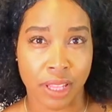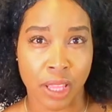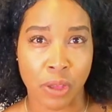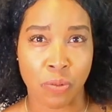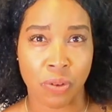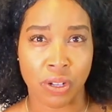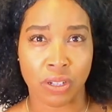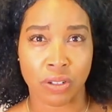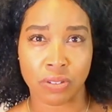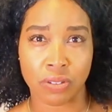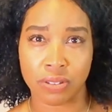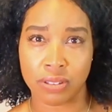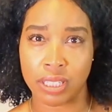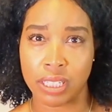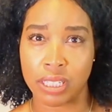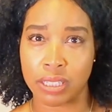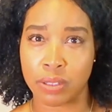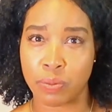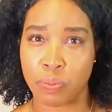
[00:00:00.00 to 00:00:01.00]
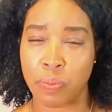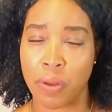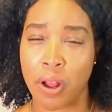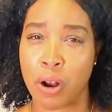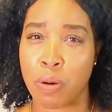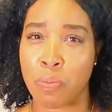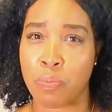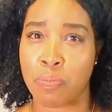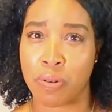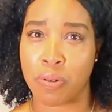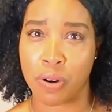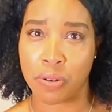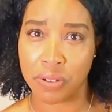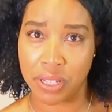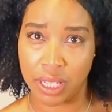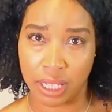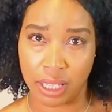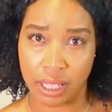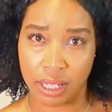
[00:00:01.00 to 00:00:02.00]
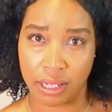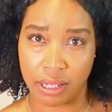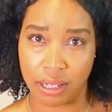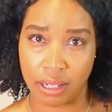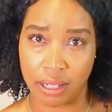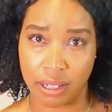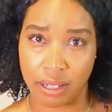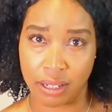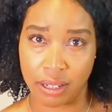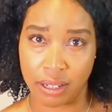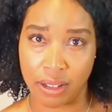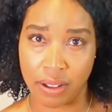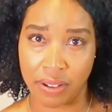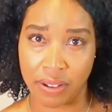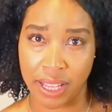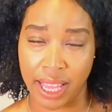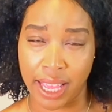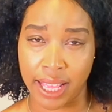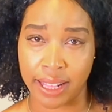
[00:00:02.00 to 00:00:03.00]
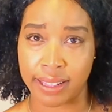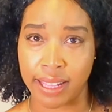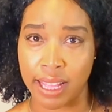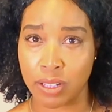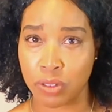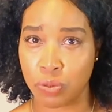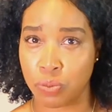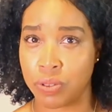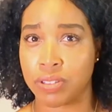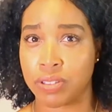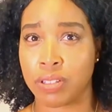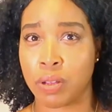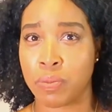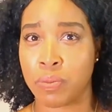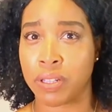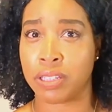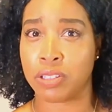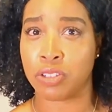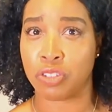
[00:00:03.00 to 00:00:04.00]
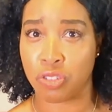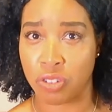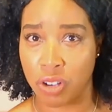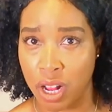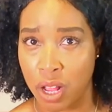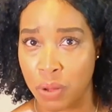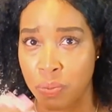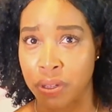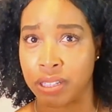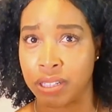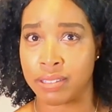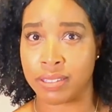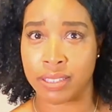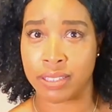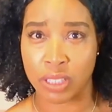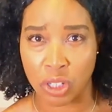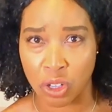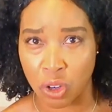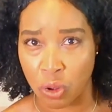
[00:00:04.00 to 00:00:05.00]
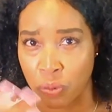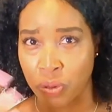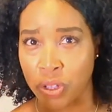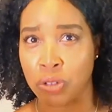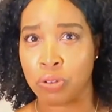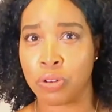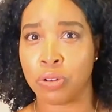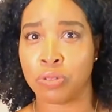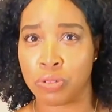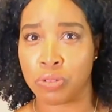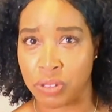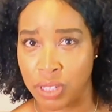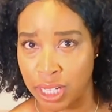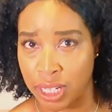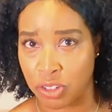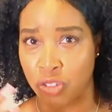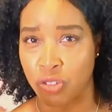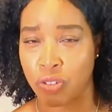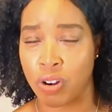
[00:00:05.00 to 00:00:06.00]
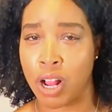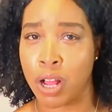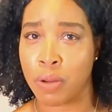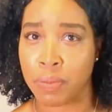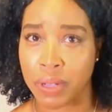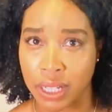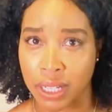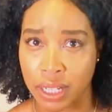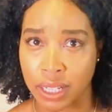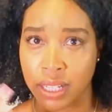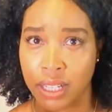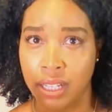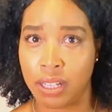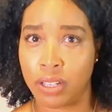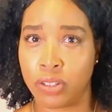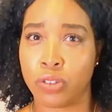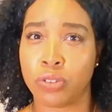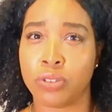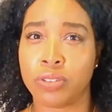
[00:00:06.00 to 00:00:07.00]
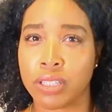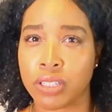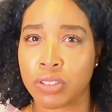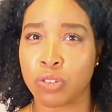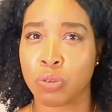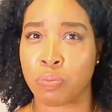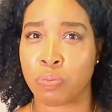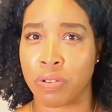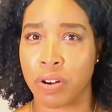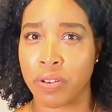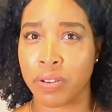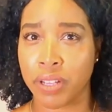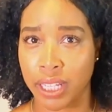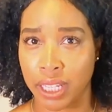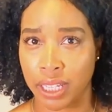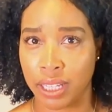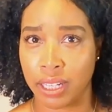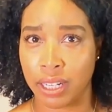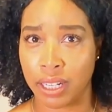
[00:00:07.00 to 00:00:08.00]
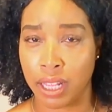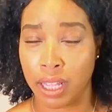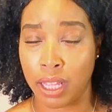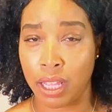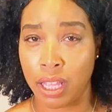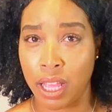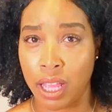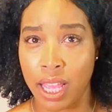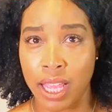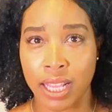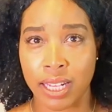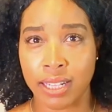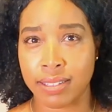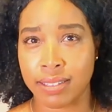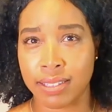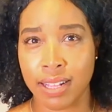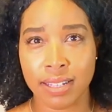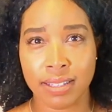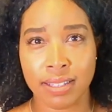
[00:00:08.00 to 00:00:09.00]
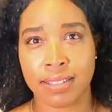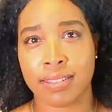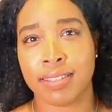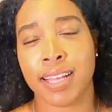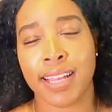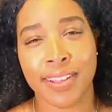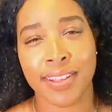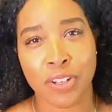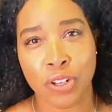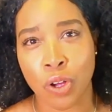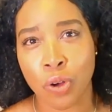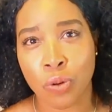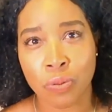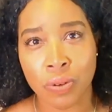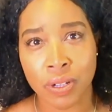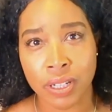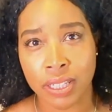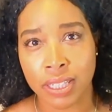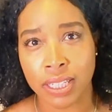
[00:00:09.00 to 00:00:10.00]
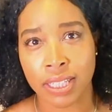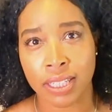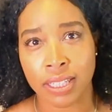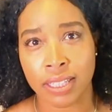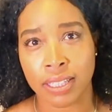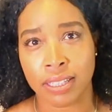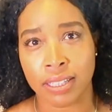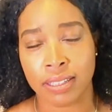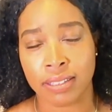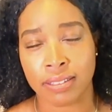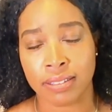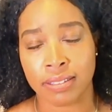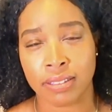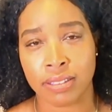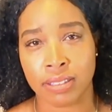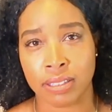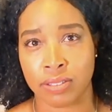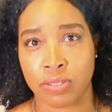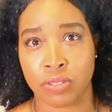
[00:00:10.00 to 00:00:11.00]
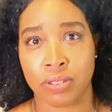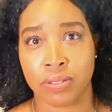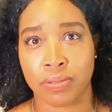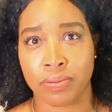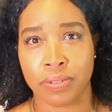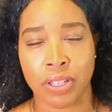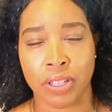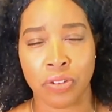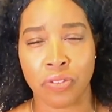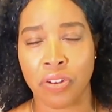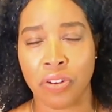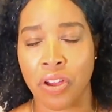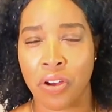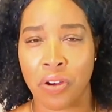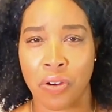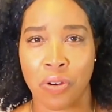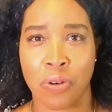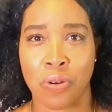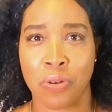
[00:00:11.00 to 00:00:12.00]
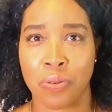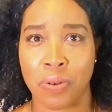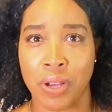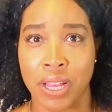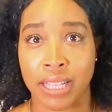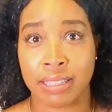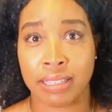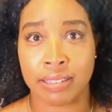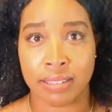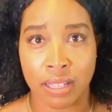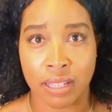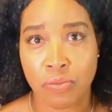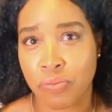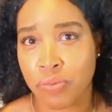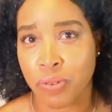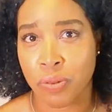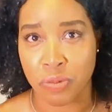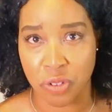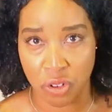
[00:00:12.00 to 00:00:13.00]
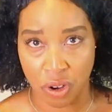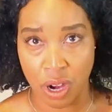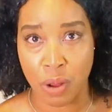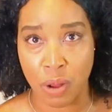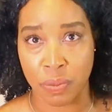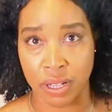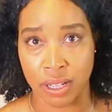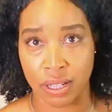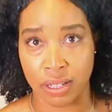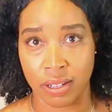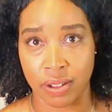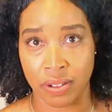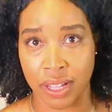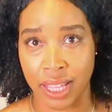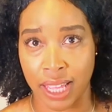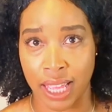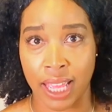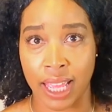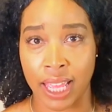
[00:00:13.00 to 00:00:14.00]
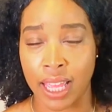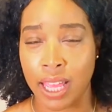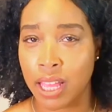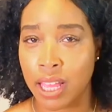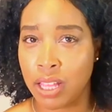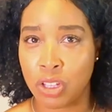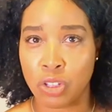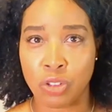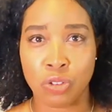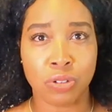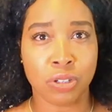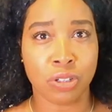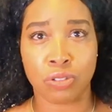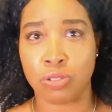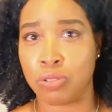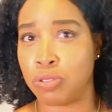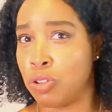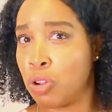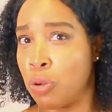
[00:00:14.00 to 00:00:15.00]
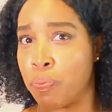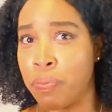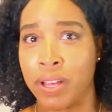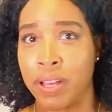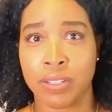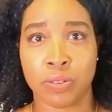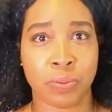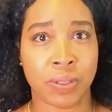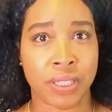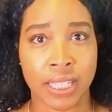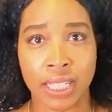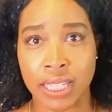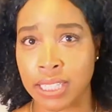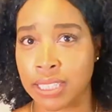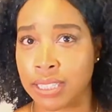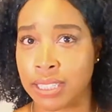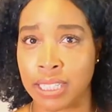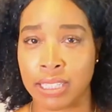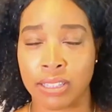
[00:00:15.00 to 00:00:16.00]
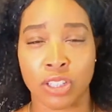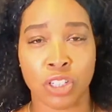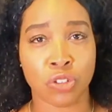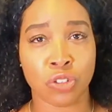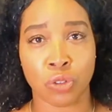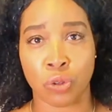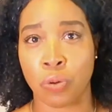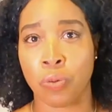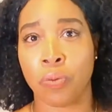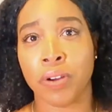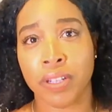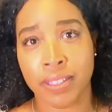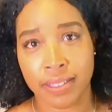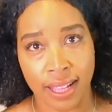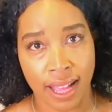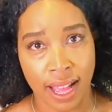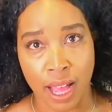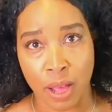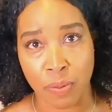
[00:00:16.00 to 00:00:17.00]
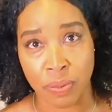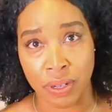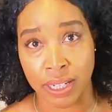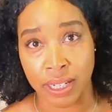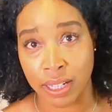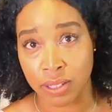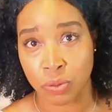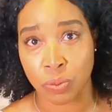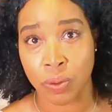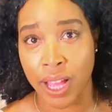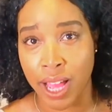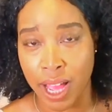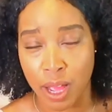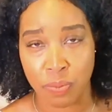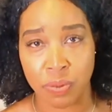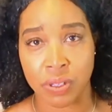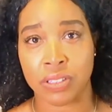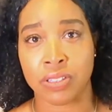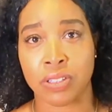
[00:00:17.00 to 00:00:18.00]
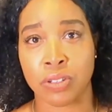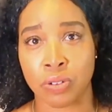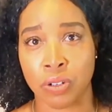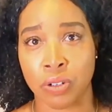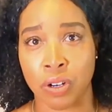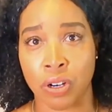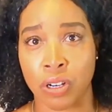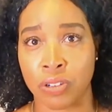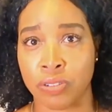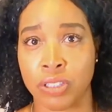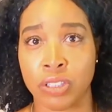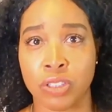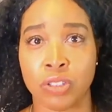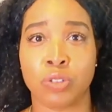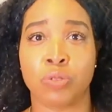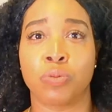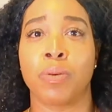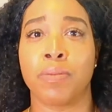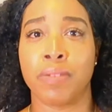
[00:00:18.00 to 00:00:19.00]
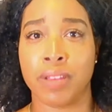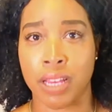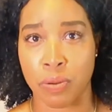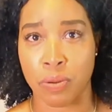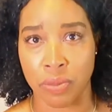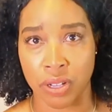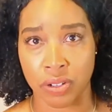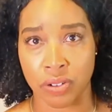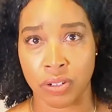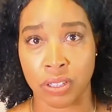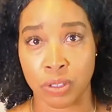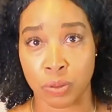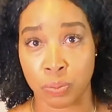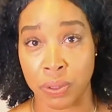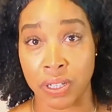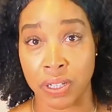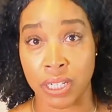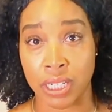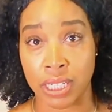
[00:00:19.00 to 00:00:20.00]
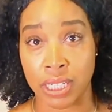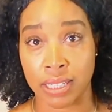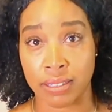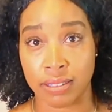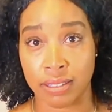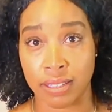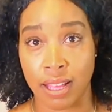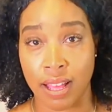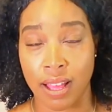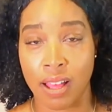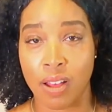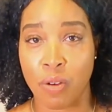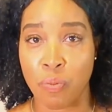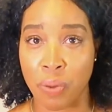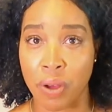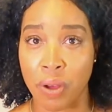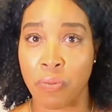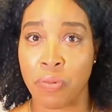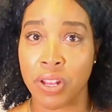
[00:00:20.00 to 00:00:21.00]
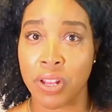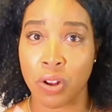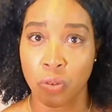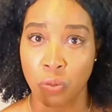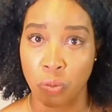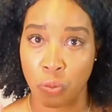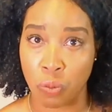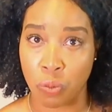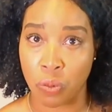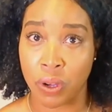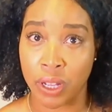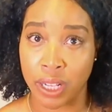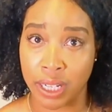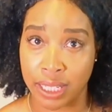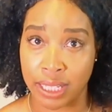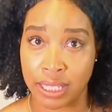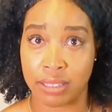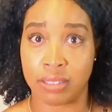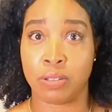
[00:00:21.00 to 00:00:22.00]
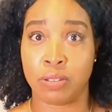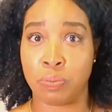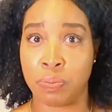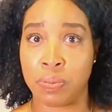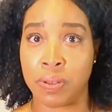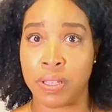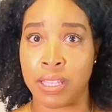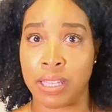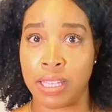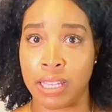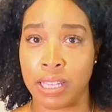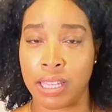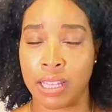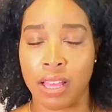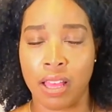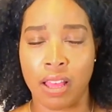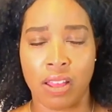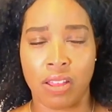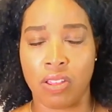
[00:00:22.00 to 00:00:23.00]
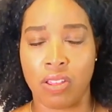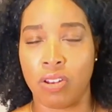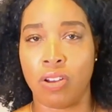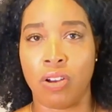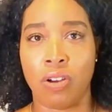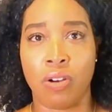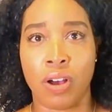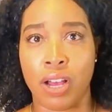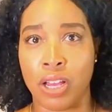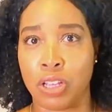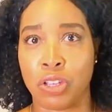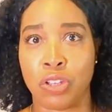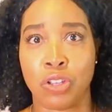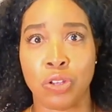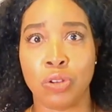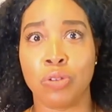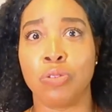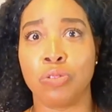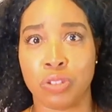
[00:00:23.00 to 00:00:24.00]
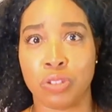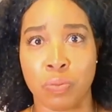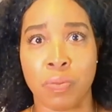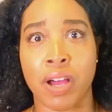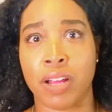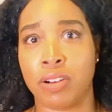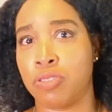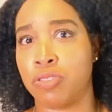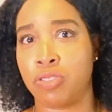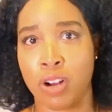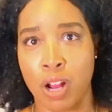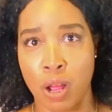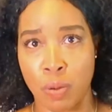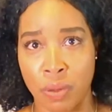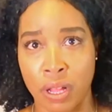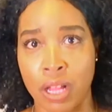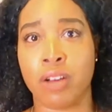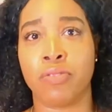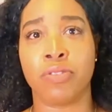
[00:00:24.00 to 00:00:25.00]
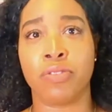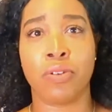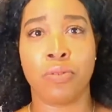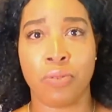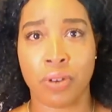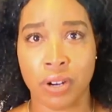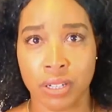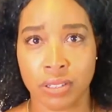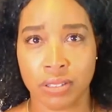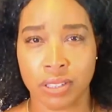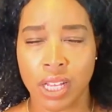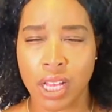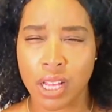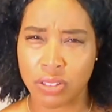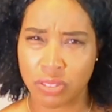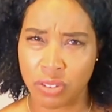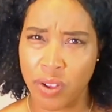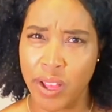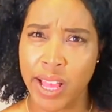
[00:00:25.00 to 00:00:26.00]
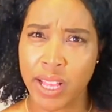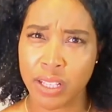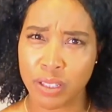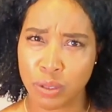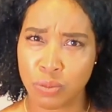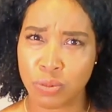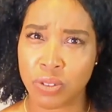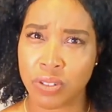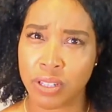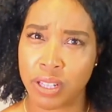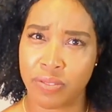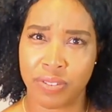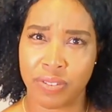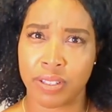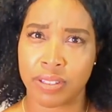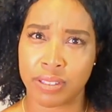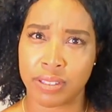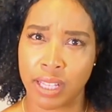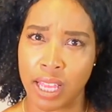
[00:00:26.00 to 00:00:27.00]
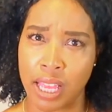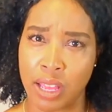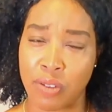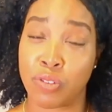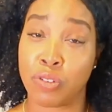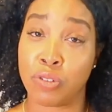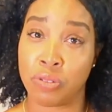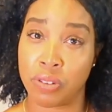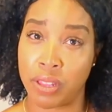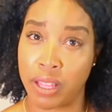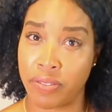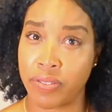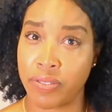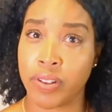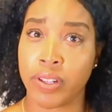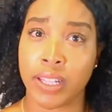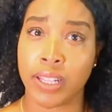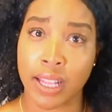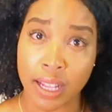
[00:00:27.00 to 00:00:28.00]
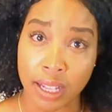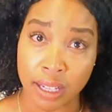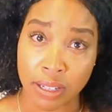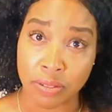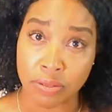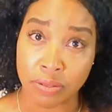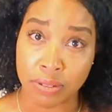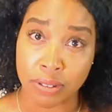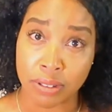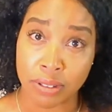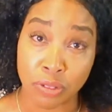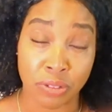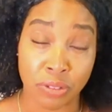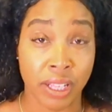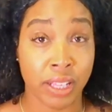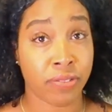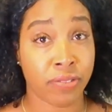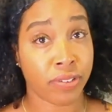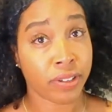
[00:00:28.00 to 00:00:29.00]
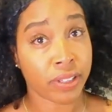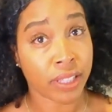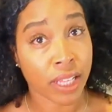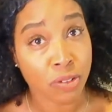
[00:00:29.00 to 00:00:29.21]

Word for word: And when those things are broken, okay, that's where some of the traumas, you know, when you go through that trauma, those things are broken. And it's not to say no one is just, you know, exempt from trauma, okay? You could do your best with anything, things are going to happen. That's what happens here on earth. This is what we come here to experience. But we don't want it to be you know, a huge amount of trauma, of course. So ask them, do they feel safe? Do they feel loved? Do they feel